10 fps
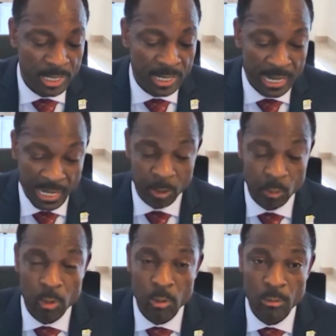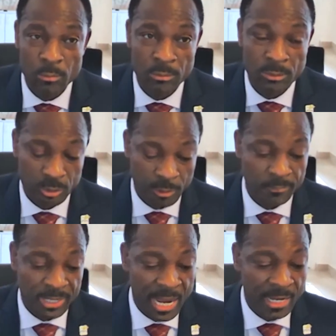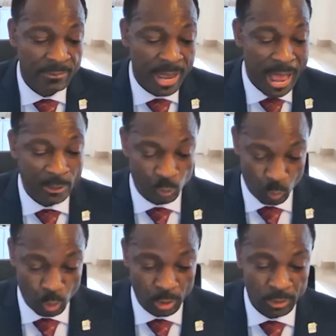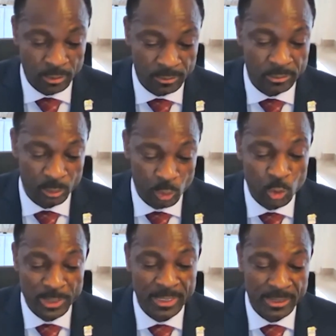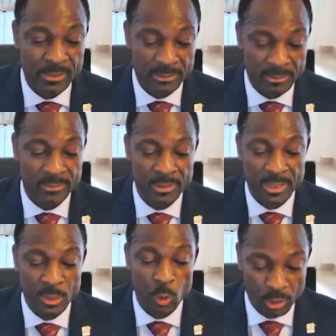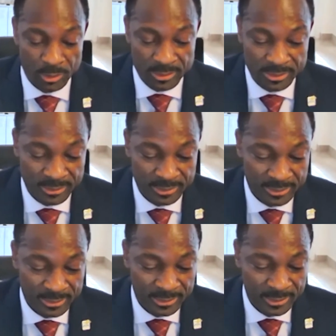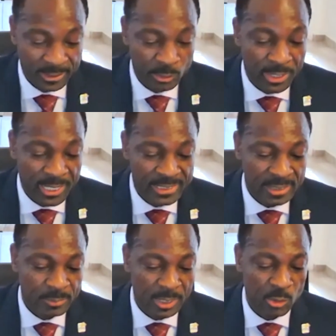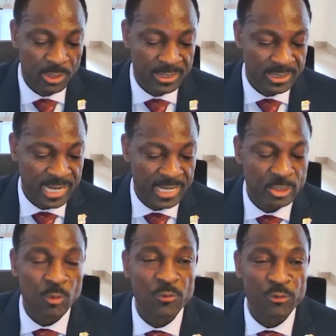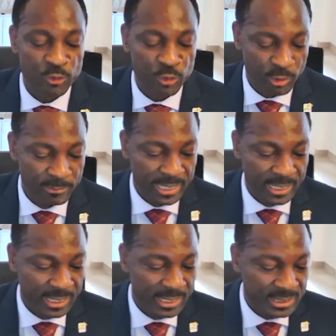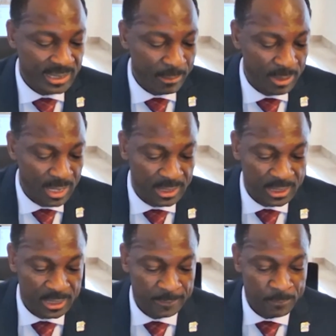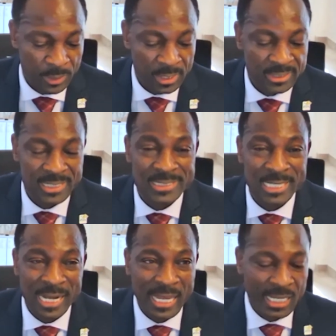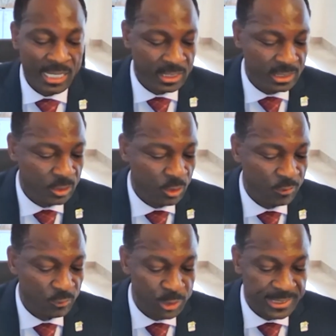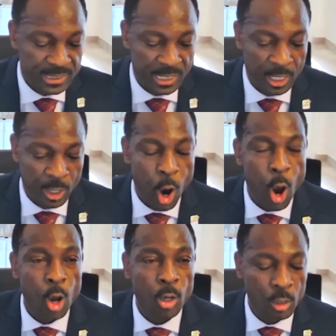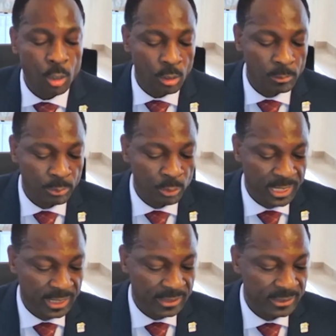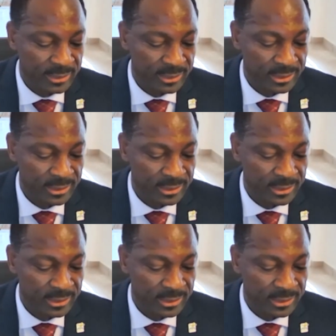Being a hero, sometime at work, you do need rewards. The next speaker is tasked to firmly establish this linkage, overseeing all components